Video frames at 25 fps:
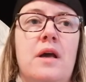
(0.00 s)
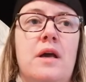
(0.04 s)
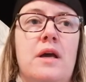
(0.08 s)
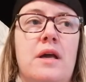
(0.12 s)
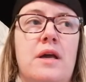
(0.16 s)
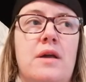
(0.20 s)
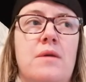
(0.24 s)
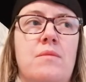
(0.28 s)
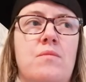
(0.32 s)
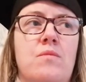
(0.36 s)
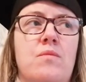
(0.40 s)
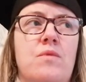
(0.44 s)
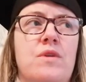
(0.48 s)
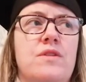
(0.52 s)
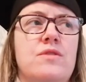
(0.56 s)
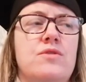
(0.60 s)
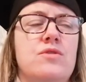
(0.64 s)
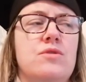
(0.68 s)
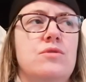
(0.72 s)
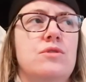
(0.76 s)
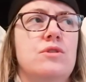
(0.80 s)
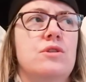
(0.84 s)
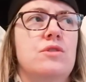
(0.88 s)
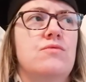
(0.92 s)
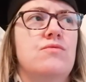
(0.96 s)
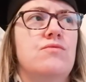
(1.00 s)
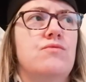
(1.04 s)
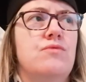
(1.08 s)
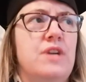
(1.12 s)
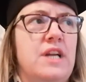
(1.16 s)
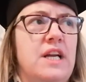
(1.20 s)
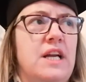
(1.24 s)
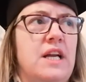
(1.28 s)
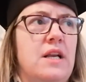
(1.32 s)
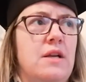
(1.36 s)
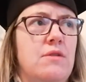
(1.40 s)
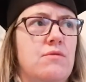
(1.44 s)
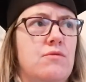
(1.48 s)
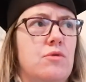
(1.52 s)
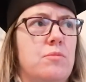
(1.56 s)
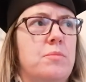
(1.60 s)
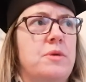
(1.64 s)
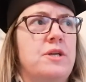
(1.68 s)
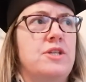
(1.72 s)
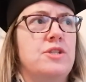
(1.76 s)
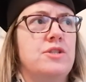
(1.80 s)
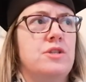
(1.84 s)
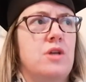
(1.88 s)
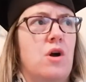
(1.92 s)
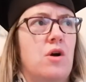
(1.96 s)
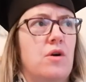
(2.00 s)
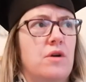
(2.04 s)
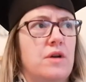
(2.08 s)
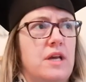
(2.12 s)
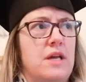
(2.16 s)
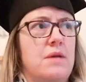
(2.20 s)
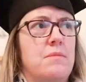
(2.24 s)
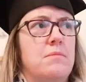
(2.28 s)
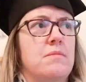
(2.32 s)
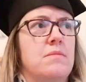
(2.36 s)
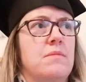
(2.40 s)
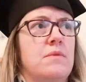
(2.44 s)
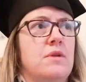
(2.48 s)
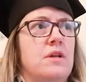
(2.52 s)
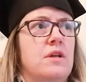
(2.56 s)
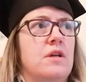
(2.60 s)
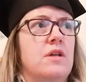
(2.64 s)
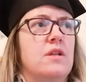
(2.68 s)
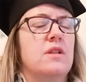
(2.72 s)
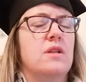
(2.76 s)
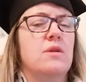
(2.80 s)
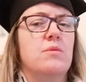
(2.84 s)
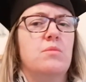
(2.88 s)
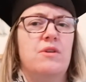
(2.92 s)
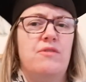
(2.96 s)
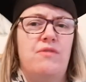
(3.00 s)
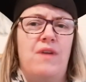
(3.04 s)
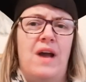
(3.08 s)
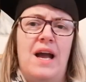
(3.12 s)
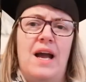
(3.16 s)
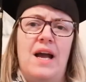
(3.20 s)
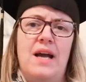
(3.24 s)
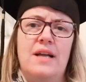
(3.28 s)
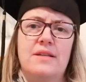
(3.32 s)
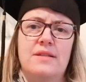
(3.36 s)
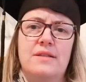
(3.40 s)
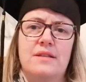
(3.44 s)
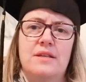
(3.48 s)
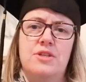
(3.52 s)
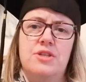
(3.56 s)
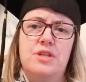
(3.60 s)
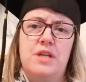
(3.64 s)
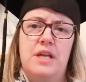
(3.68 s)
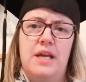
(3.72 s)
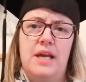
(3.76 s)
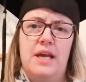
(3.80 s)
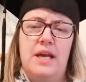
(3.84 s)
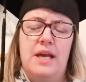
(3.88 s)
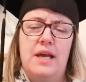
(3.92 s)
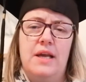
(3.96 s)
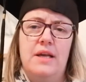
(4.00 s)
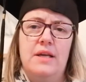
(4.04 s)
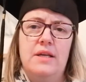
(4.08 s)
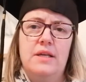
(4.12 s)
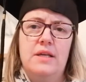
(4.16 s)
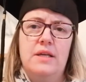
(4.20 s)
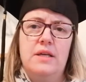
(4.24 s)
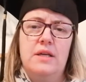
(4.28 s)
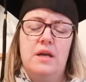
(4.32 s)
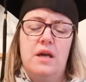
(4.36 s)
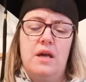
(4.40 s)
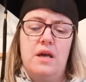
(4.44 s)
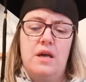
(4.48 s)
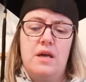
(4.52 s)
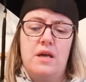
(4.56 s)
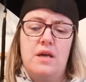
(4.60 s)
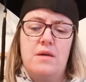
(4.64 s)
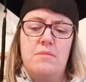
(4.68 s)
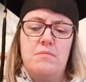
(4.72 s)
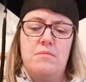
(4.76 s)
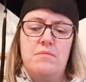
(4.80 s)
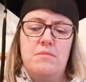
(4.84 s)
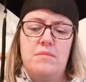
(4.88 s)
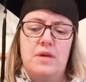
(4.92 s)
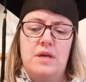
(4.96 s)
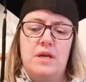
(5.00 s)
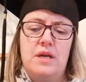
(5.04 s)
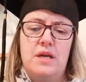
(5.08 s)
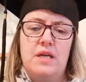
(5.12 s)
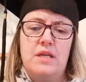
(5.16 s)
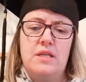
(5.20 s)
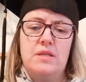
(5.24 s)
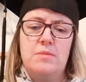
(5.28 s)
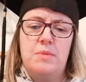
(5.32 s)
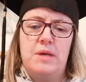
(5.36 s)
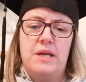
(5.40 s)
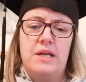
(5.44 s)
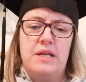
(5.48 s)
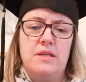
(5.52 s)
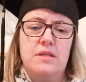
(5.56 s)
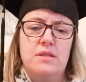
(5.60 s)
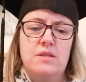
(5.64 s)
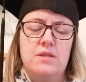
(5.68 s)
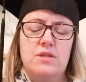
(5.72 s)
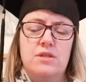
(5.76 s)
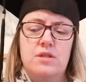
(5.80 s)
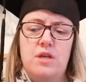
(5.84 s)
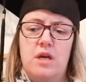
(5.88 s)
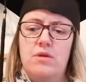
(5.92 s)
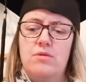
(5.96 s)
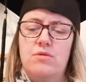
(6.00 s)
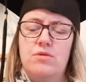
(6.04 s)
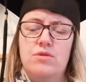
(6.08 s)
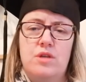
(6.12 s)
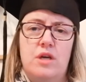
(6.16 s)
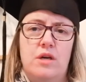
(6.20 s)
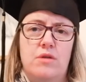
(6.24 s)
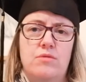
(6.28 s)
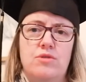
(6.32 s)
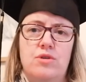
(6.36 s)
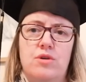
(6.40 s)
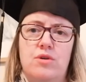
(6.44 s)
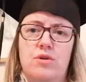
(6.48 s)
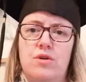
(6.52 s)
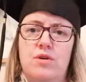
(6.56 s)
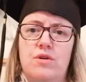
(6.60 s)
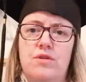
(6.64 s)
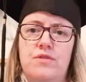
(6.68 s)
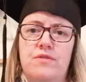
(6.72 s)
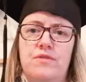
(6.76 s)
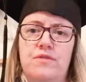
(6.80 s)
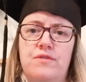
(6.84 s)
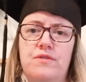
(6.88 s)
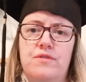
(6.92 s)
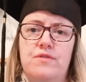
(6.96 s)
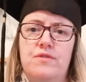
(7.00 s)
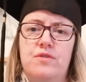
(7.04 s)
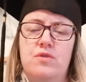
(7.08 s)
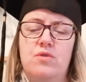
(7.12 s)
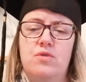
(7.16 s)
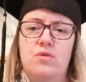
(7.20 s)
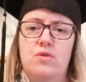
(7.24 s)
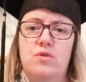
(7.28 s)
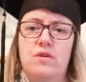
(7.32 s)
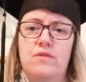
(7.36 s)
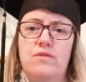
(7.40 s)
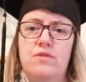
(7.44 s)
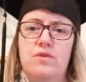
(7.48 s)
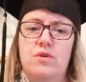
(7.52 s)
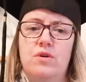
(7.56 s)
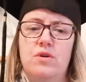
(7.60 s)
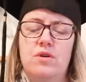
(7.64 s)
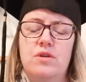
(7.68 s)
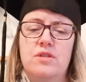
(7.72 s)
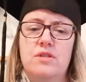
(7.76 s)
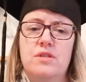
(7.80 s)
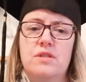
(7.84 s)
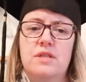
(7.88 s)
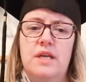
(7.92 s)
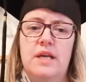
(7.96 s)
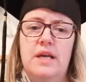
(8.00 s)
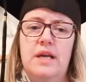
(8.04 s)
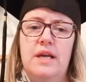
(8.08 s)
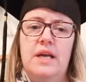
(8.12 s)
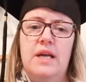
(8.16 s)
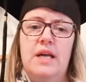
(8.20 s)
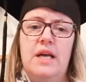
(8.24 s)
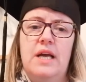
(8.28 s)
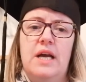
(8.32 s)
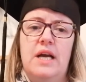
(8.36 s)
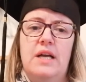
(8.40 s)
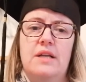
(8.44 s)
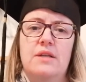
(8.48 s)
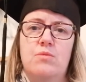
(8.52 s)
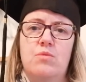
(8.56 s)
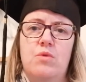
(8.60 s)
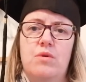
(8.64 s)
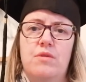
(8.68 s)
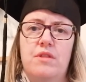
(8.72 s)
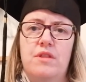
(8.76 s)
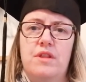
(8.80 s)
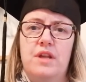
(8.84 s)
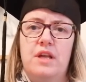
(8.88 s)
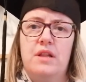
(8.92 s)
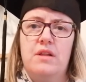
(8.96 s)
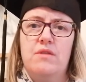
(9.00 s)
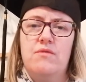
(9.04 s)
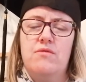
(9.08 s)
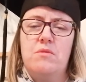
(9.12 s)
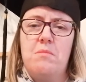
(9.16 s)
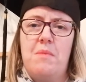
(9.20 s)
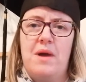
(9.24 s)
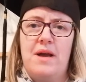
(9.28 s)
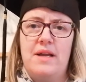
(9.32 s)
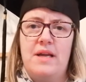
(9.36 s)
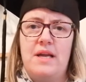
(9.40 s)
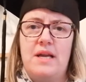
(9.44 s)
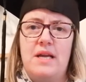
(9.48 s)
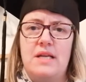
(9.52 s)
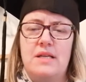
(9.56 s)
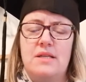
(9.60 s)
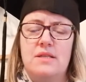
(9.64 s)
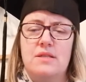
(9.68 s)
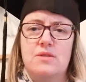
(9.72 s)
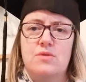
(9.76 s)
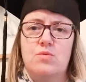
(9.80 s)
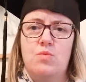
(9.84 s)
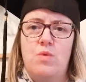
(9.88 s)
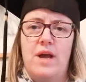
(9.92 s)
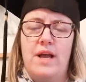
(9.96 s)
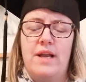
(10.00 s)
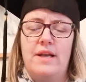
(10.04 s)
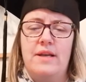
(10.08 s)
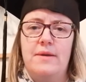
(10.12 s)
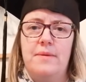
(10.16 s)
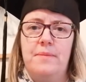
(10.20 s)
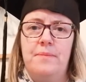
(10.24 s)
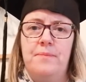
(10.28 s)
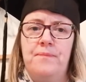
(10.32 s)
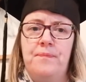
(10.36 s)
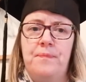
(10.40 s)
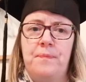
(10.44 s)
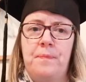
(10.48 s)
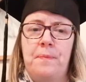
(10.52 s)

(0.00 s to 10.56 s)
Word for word: um, with such a really rubbish time that we've had this year. Um, it's been so, so tough for all of us. And one thing that remains when